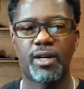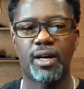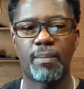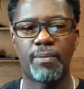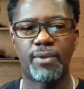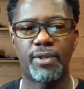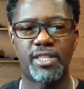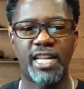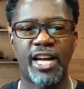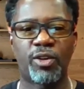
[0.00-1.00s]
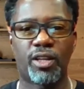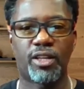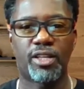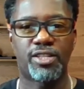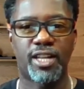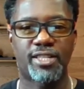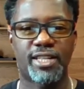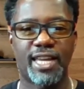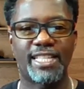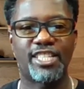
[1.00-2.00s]
The SandDollar is
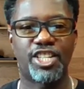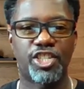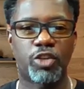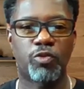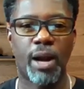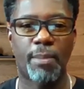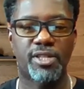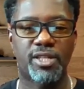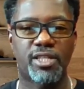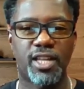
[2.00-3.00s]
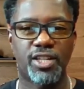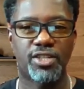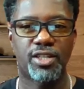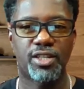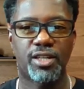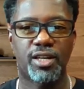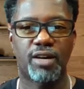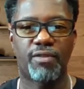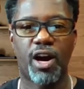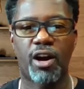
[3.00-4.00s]
just a digital representation
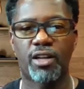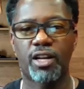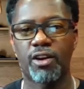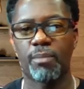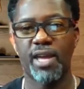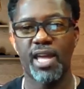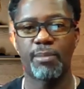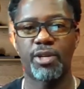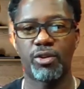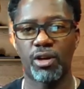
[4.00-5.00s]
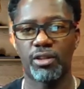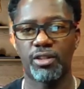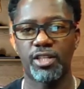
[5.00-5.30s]
of our current Bahamian dollar.